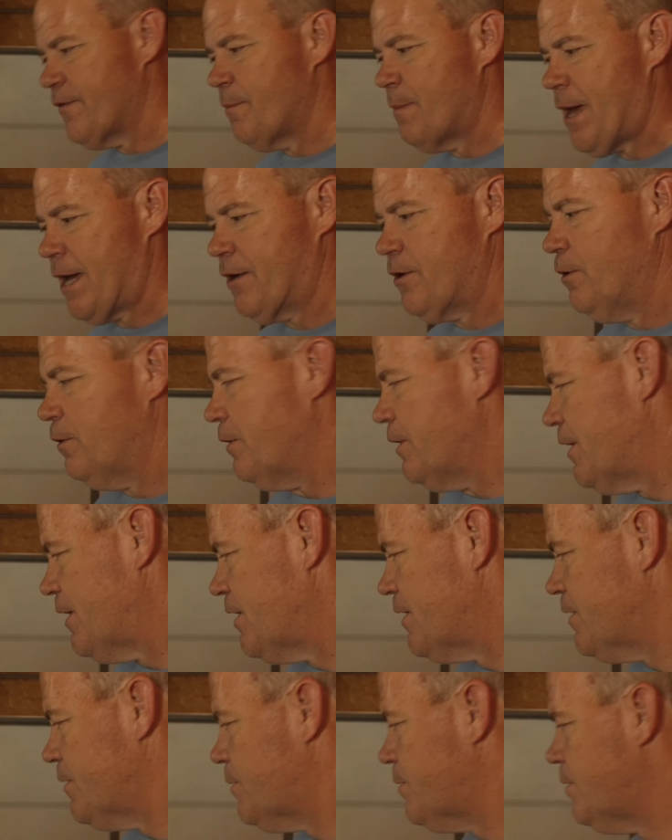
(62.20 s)
a macro
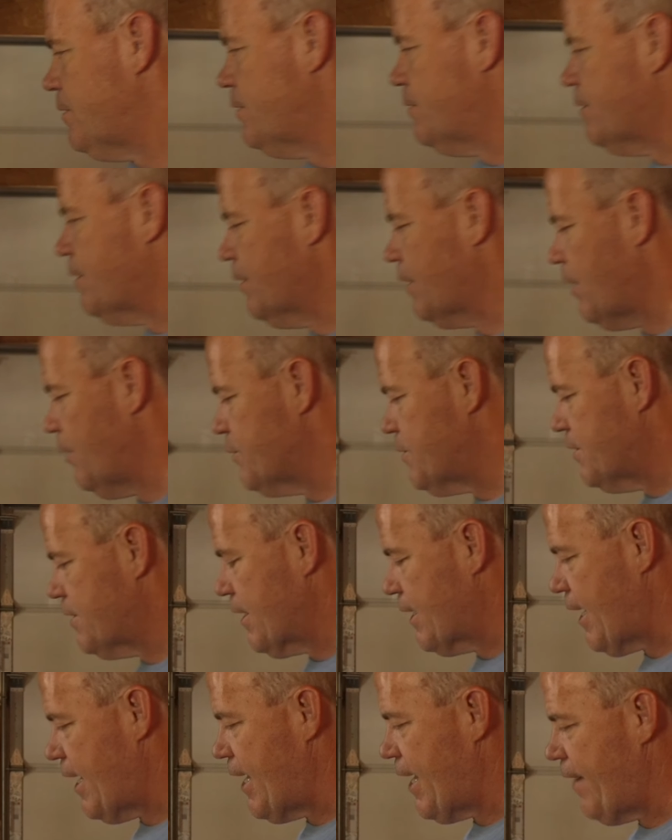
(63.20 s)
lens. The closest
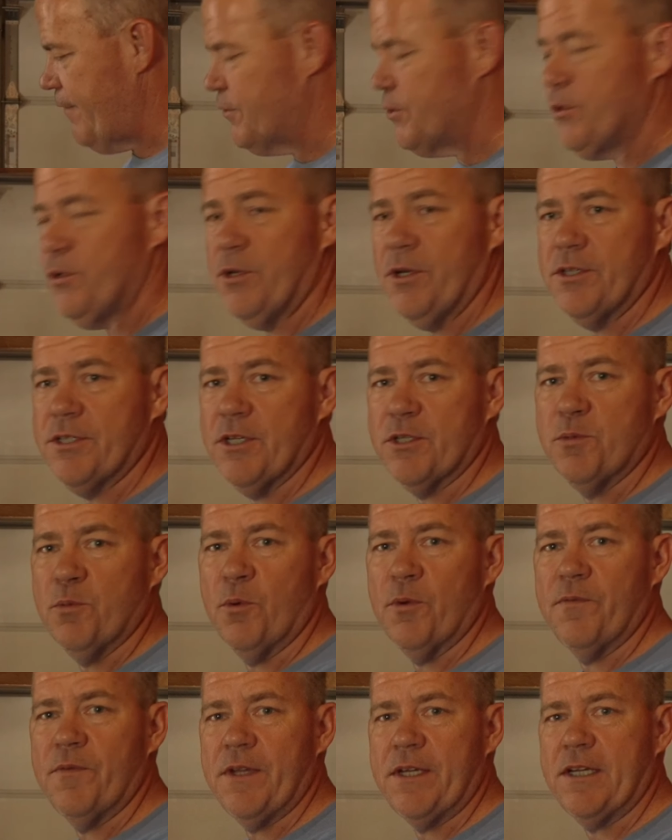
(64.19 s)
thing I have to it is this
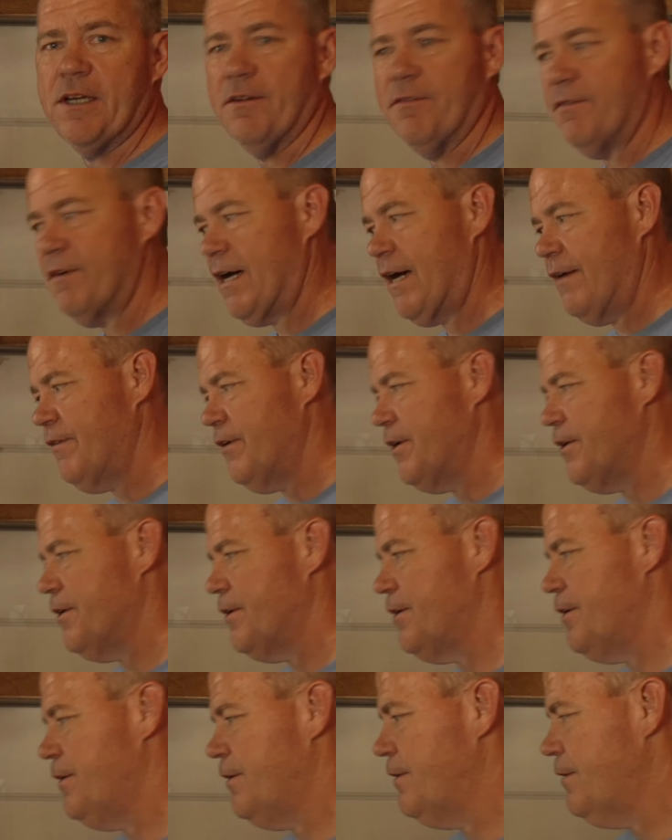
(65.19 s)
150 to
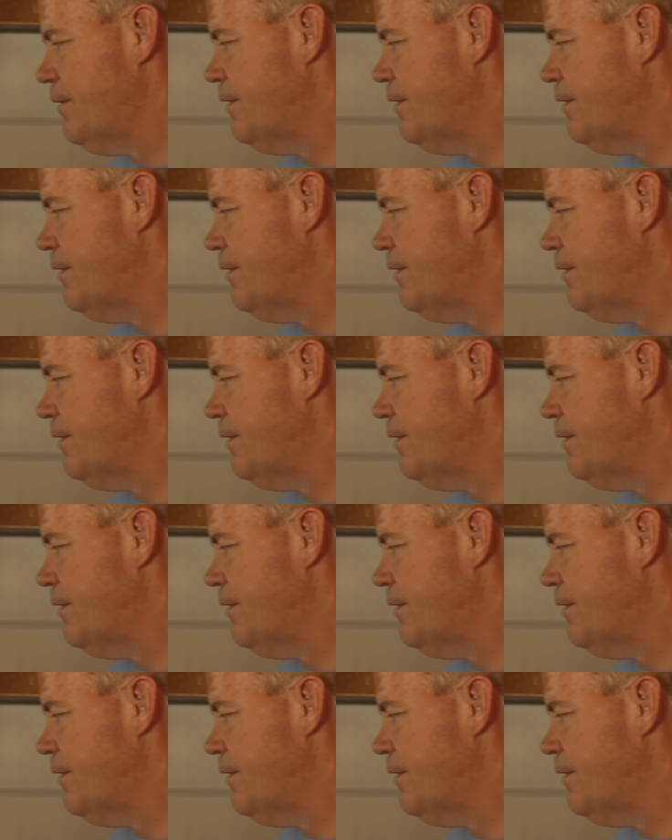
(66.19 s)
500.